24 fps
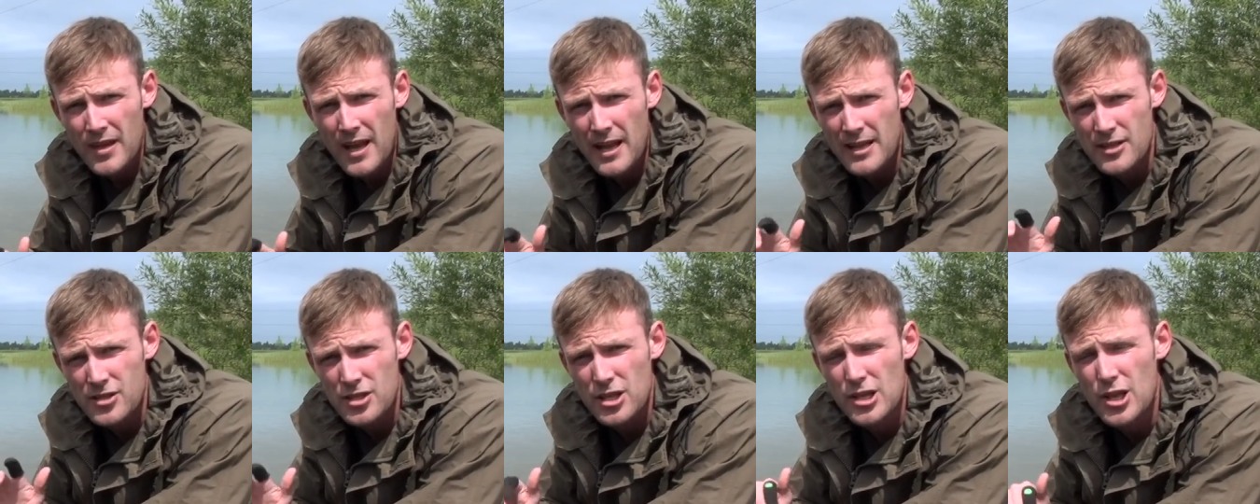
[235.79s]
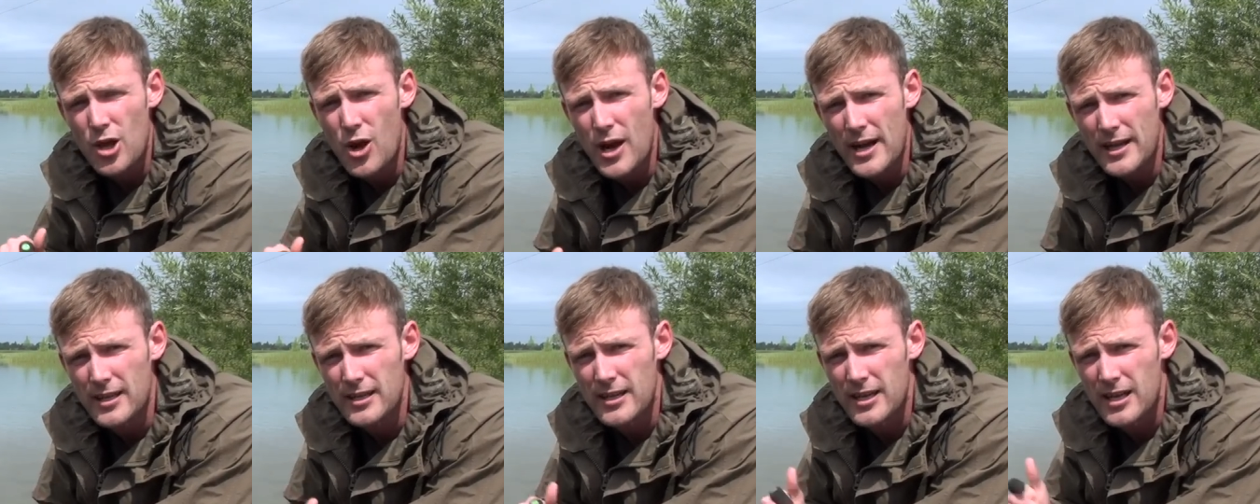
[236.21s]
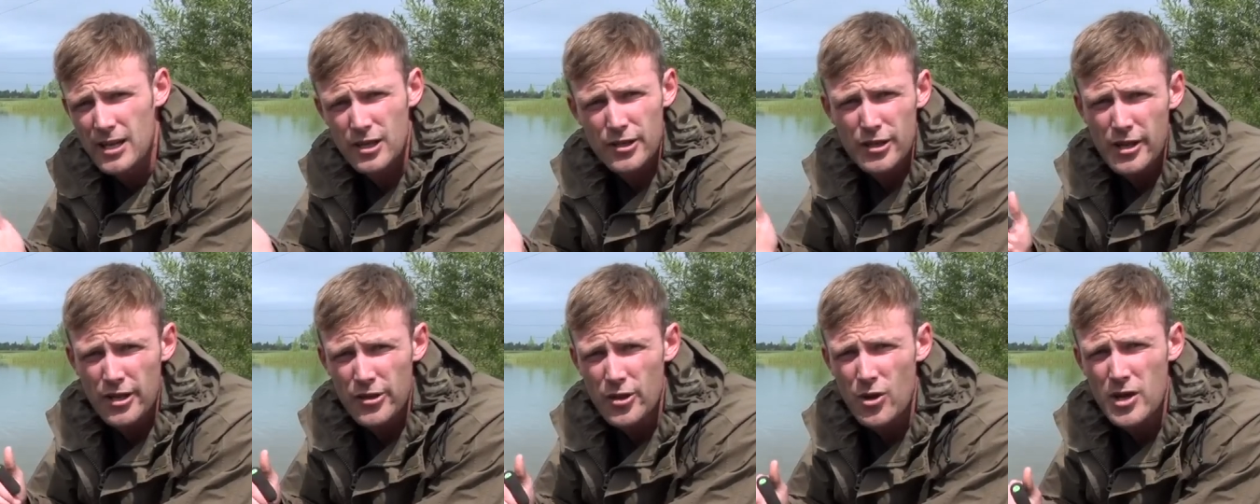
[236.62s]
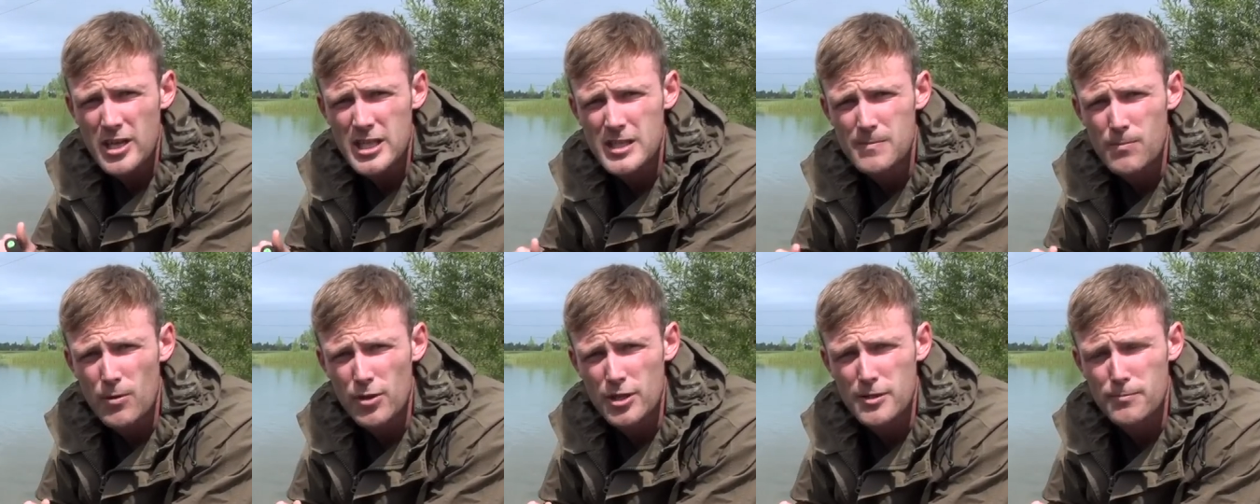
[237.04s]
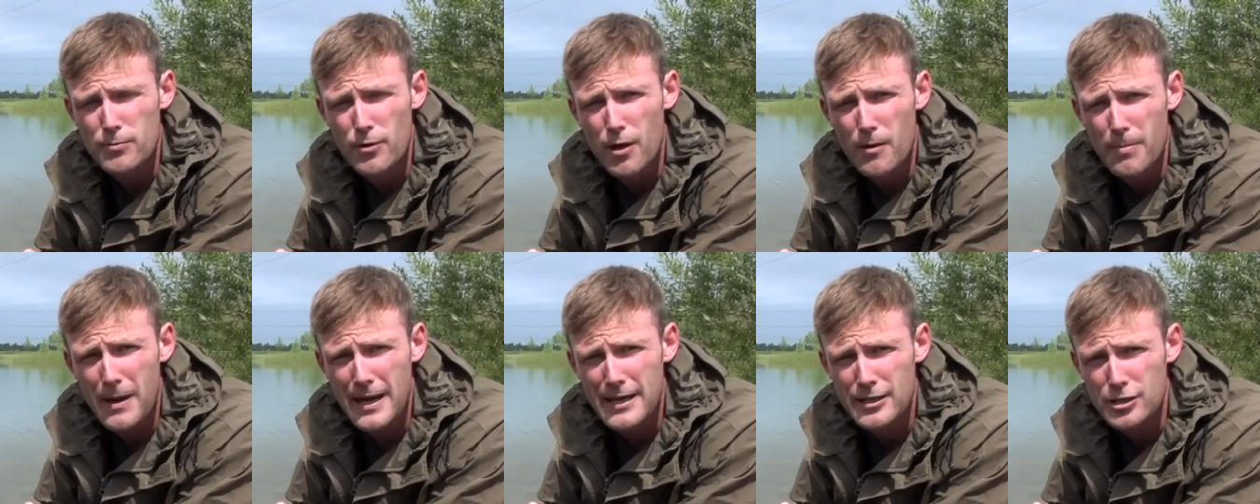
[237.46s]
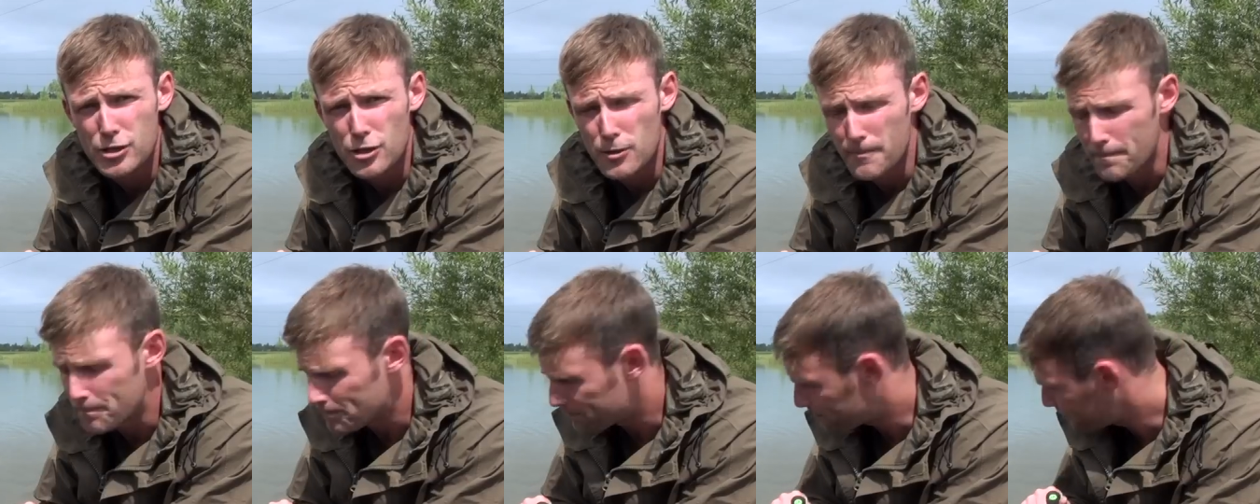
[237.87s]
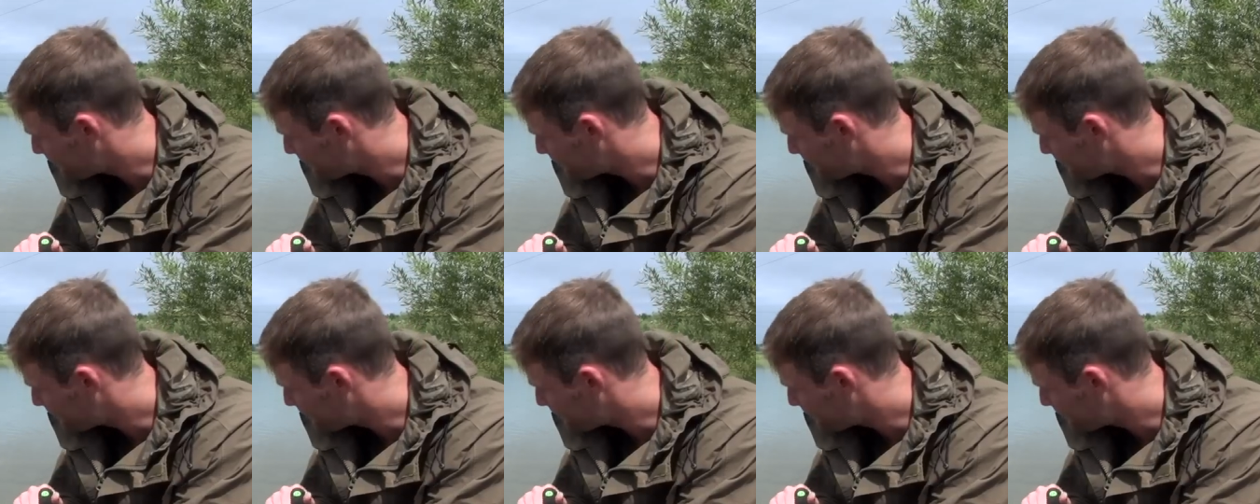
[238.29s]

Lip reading: and it's a nice spot to put a bait on.